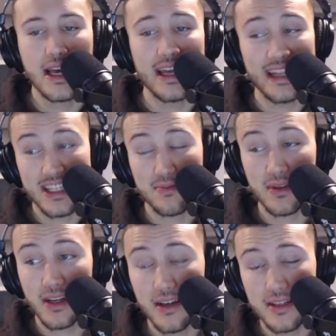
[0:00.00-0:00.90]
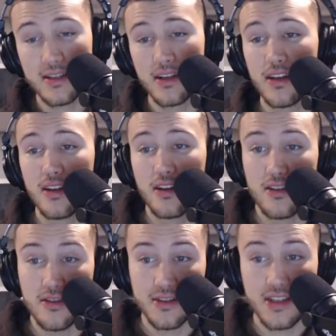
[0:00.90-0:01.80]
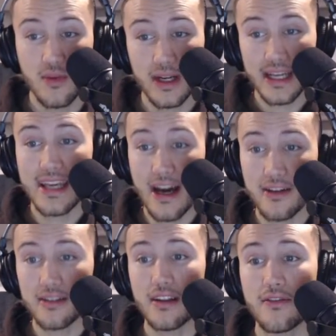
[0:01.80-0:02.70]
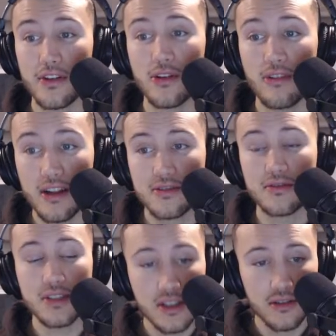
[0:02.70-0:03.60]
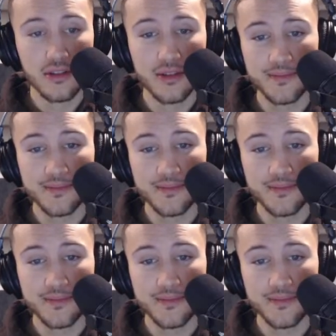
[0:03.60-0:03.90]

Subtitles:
And that's because you'll see when I calculate for the rental yield,